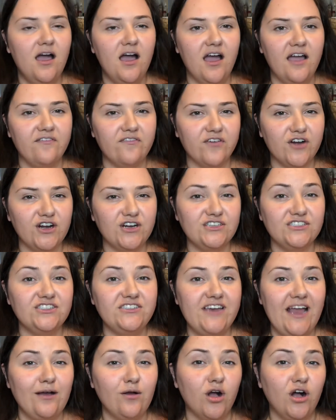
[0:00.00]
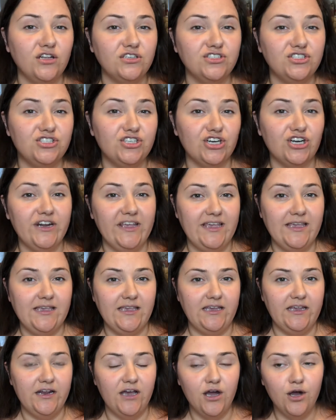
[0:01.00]
I've heard is now called dirty
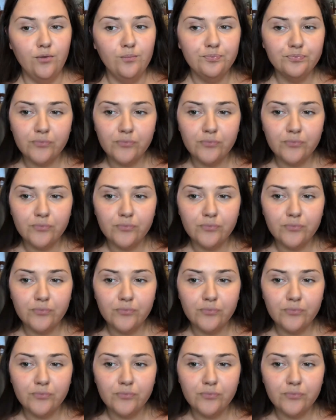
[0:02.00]
keto.